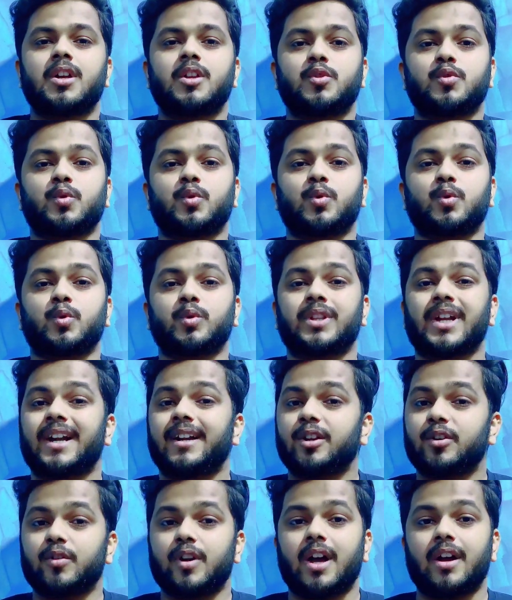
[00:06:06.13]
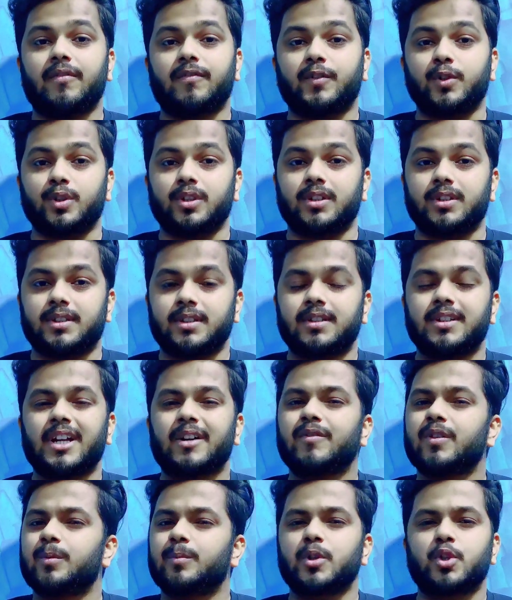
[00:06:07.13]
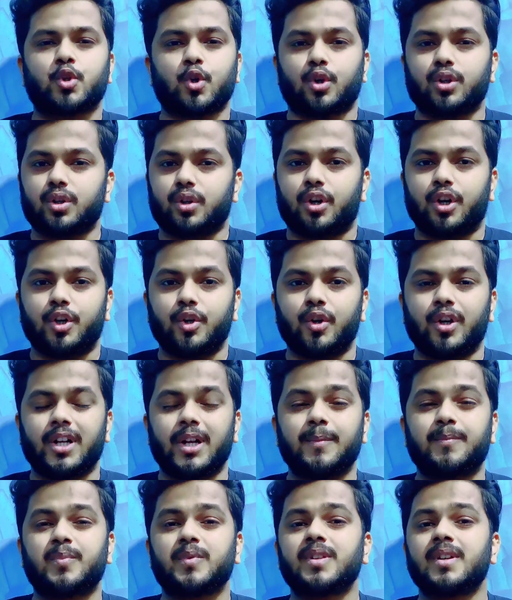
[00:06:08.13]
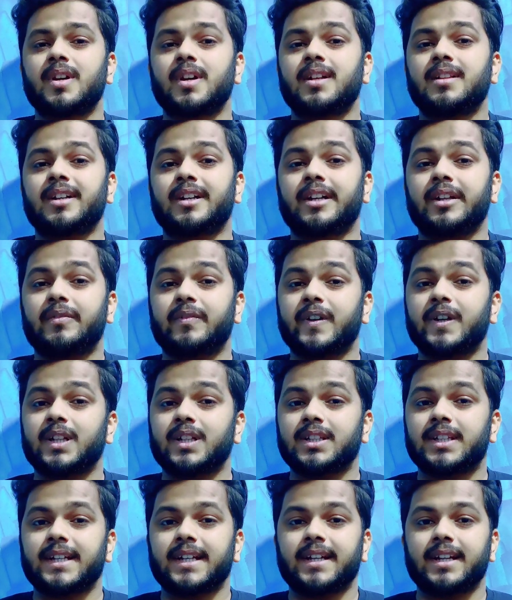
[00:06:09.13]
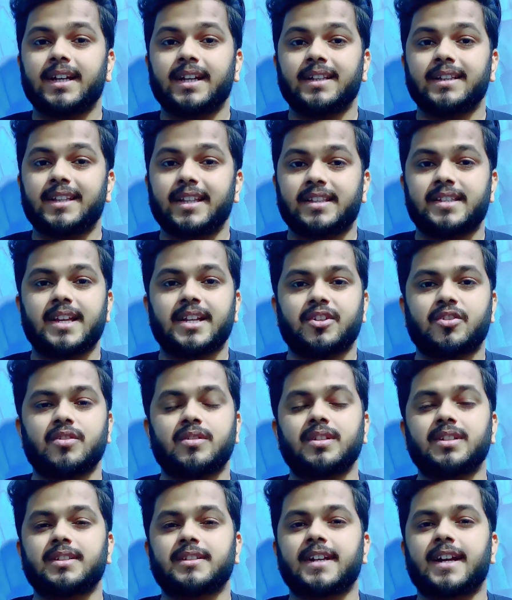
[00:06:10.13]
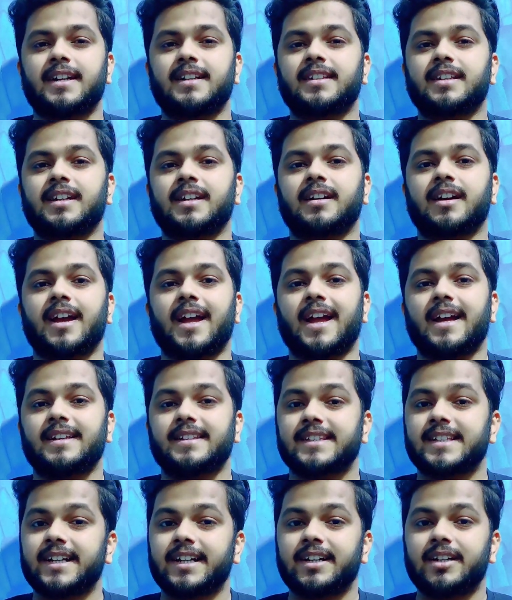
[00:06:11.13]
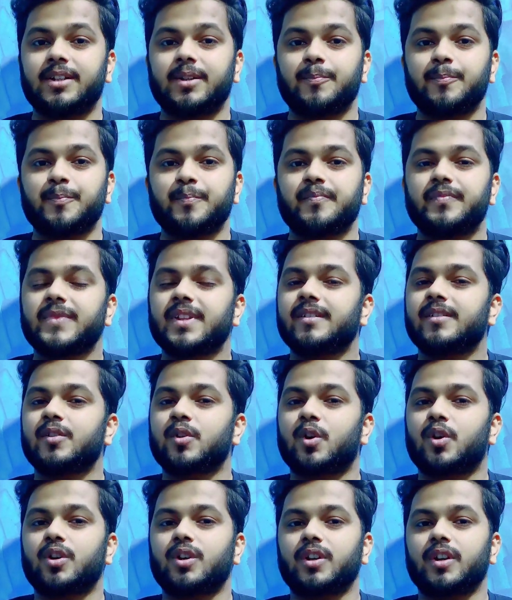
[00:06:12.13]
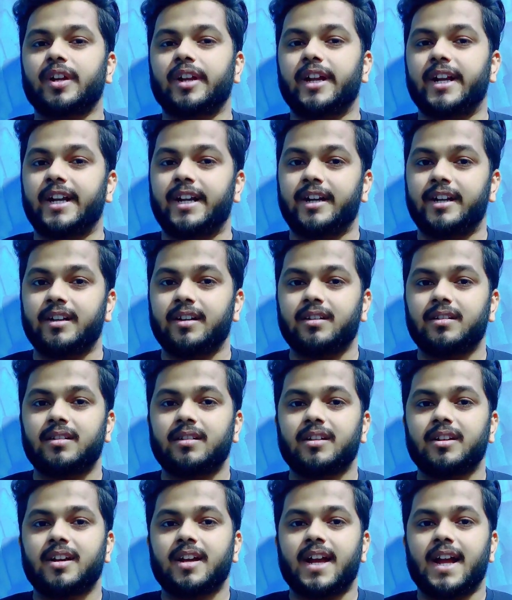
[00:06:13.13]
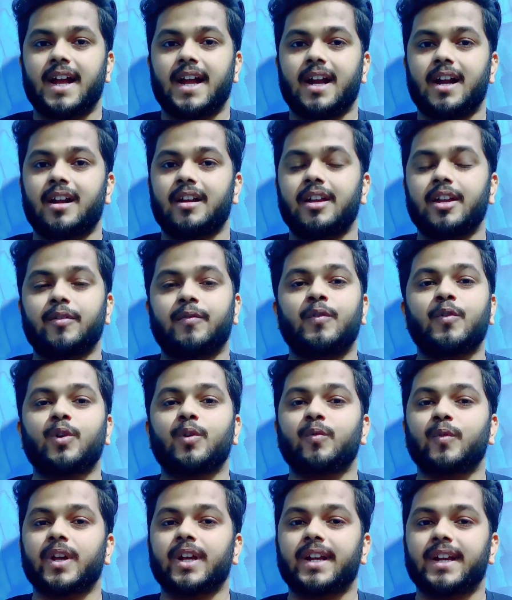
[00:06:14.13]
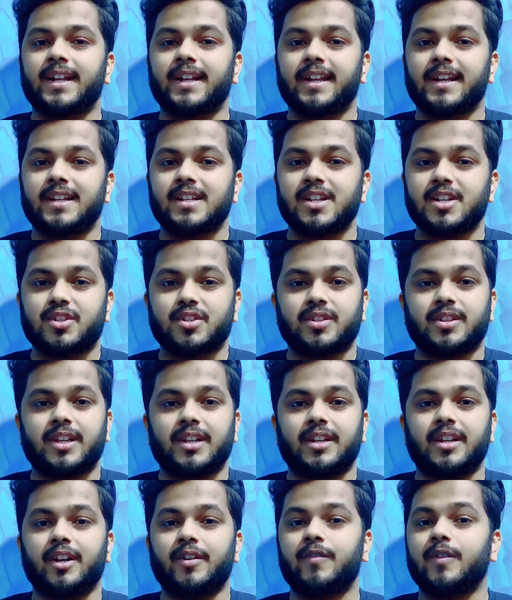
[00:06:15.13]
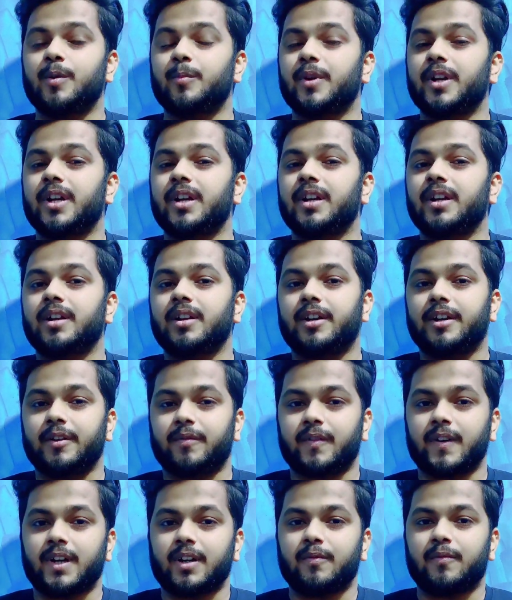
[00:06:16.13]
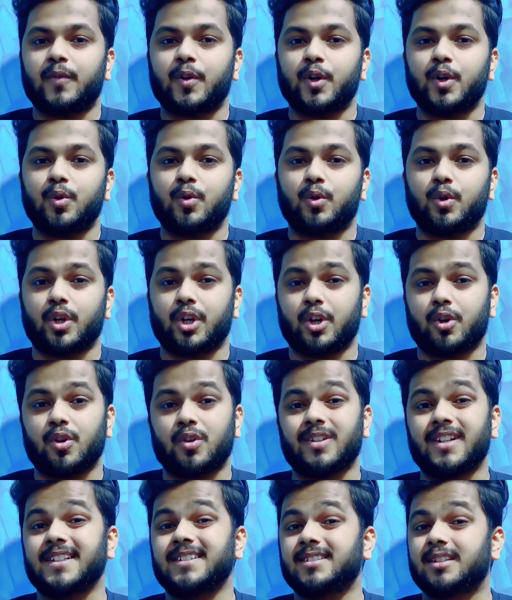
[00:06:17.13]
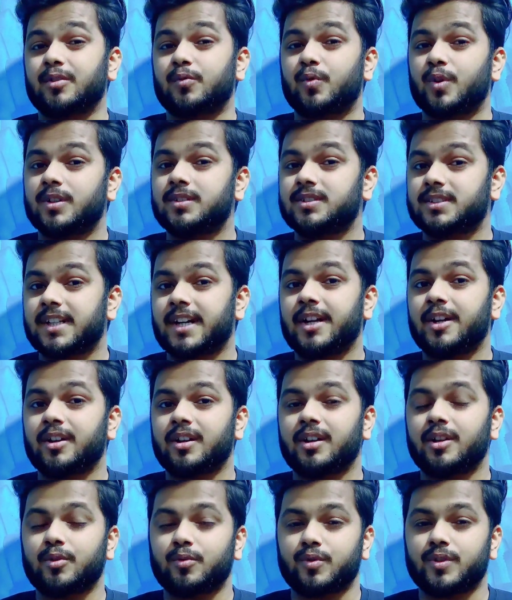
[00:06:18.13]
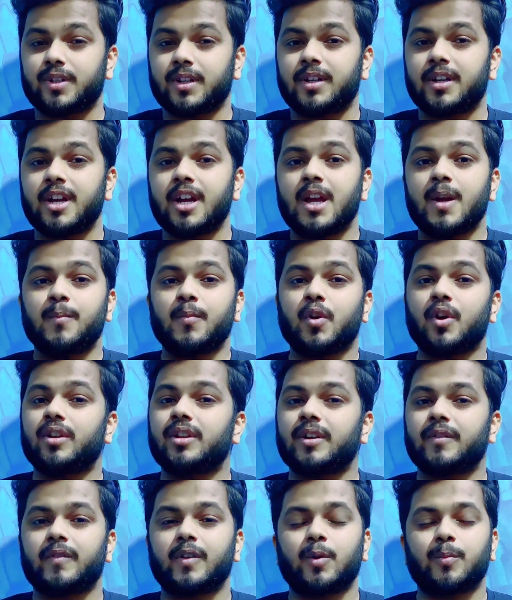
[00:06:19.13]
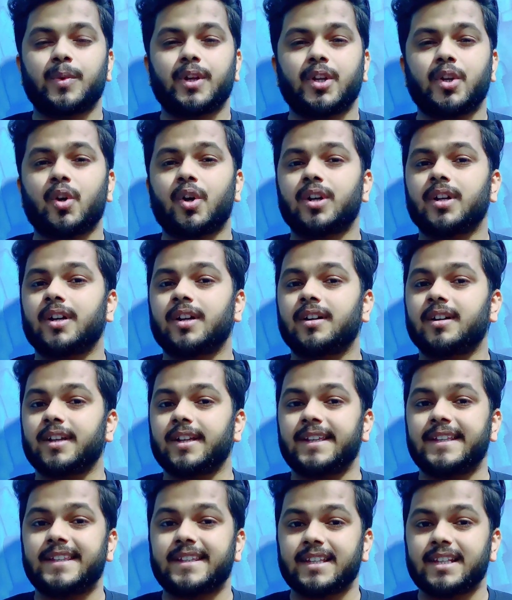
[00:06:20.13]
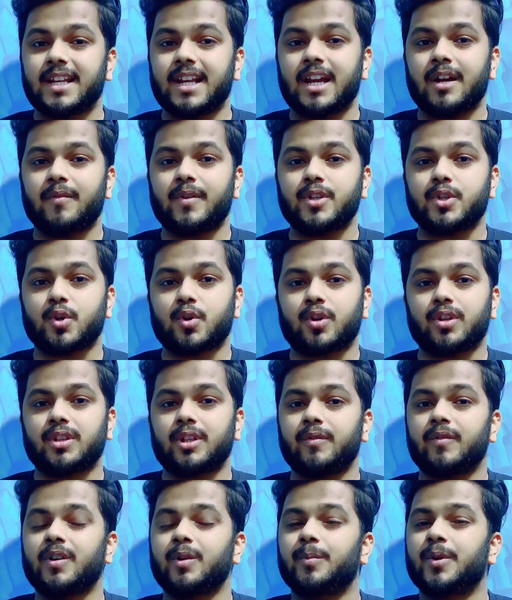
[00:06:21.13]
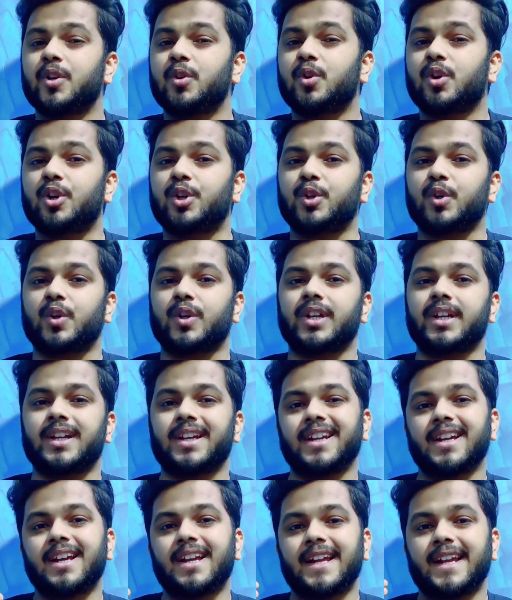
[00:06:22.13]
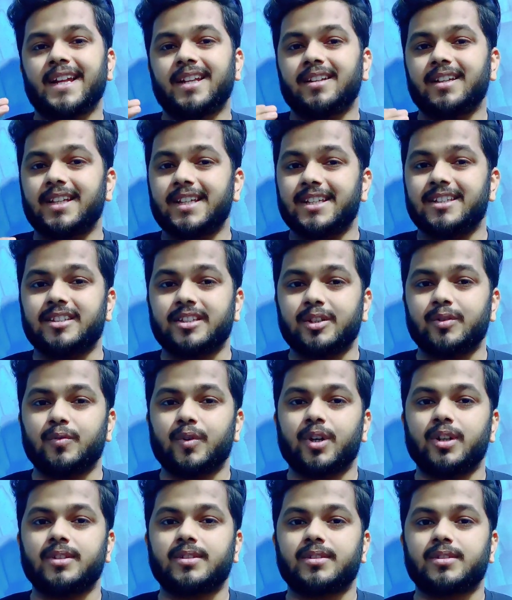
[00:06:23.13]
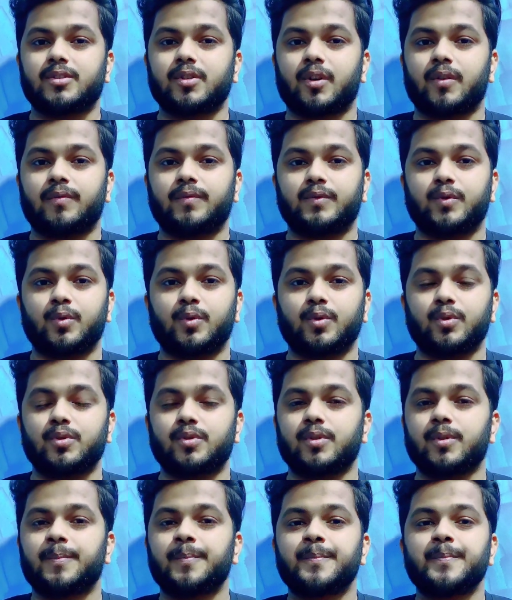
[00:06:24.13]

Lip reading: So that you have to listen. That will be short audio clips. The difficult thing in this section is that the accent is not Indian, and if you are weak in English, then it will be difficult for you to recognize the words that you are using, because it will be not a easy language, or they will be not talking in easy words of those.